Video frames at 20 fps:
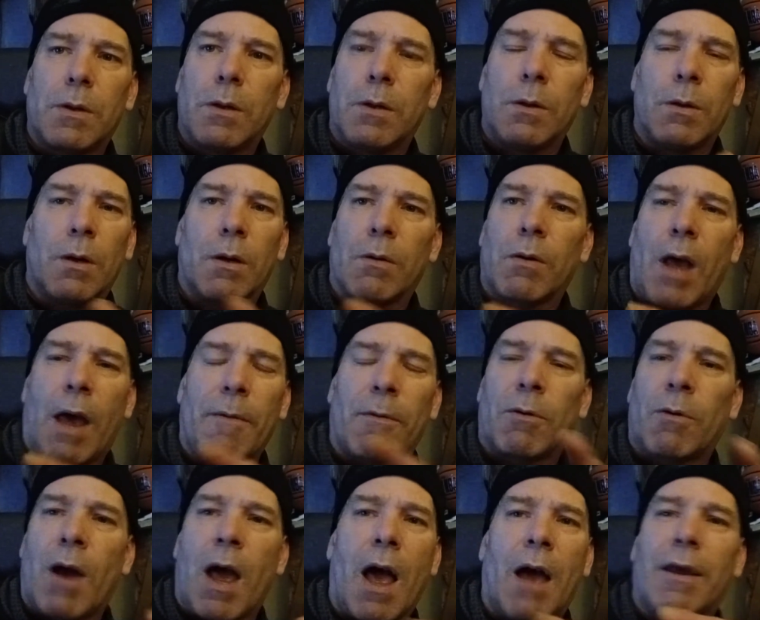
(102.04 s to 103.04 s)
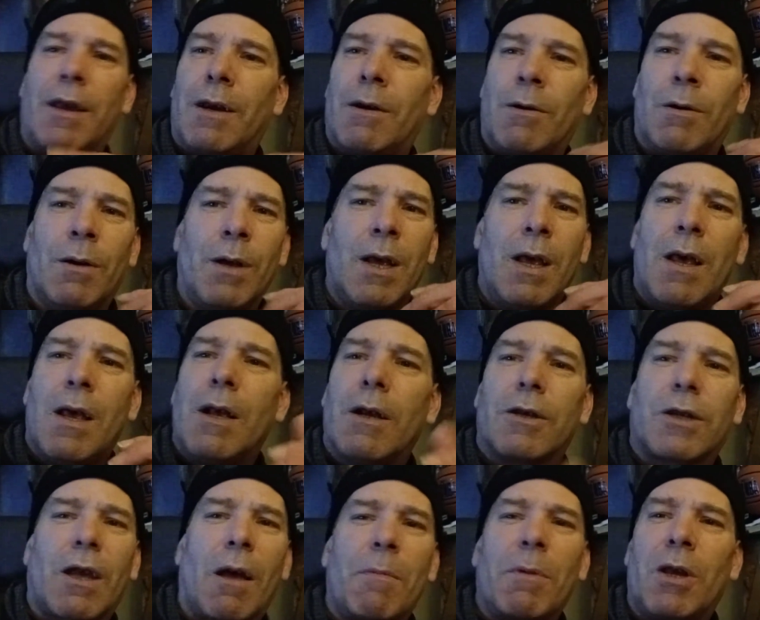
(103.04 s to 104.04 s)
You don't have a right. You know,
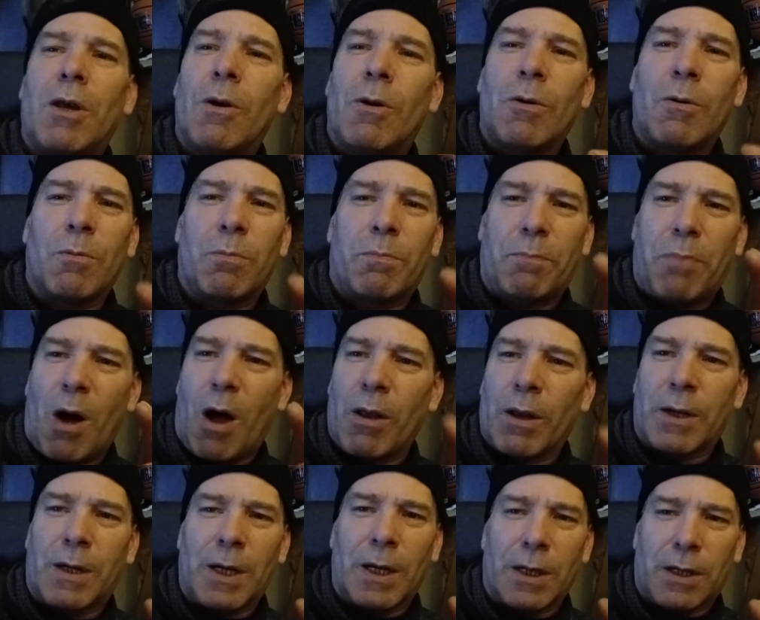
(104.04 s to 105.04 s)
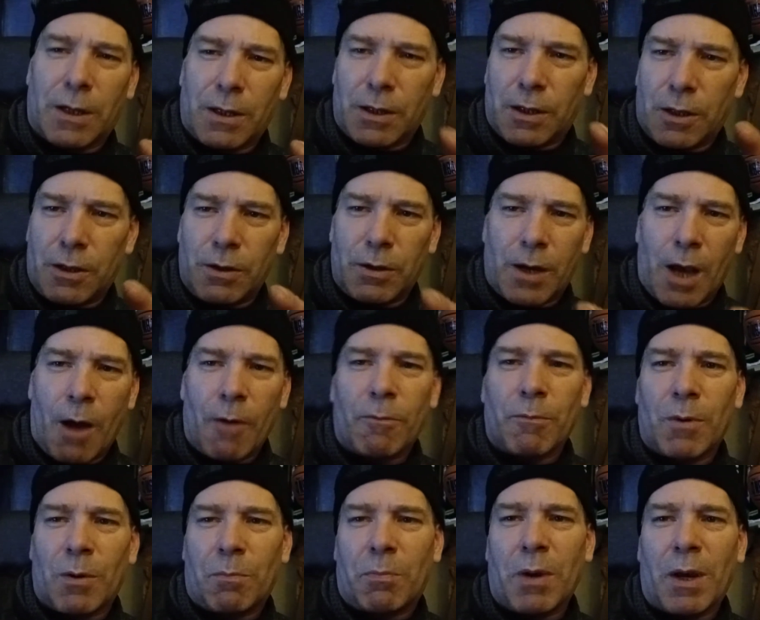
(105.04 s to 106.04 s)
some of you politicians and you
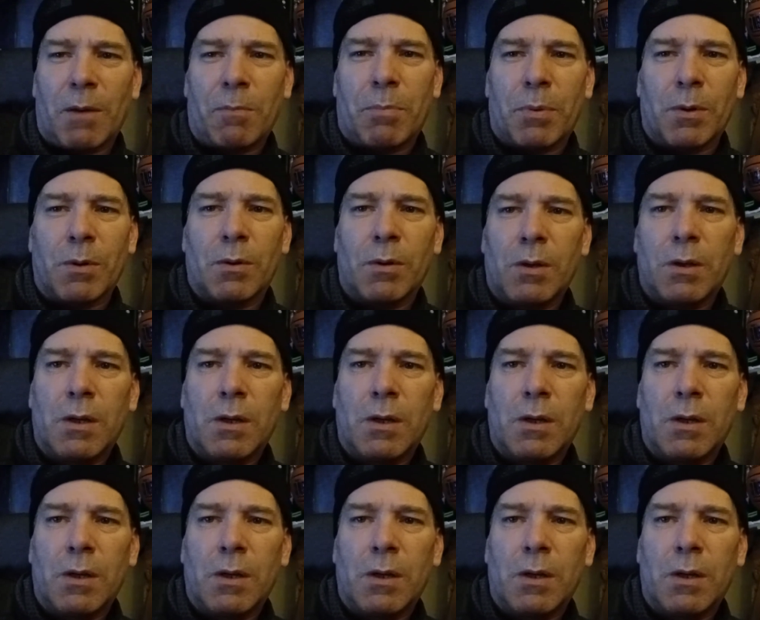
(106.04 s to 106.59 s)
government people,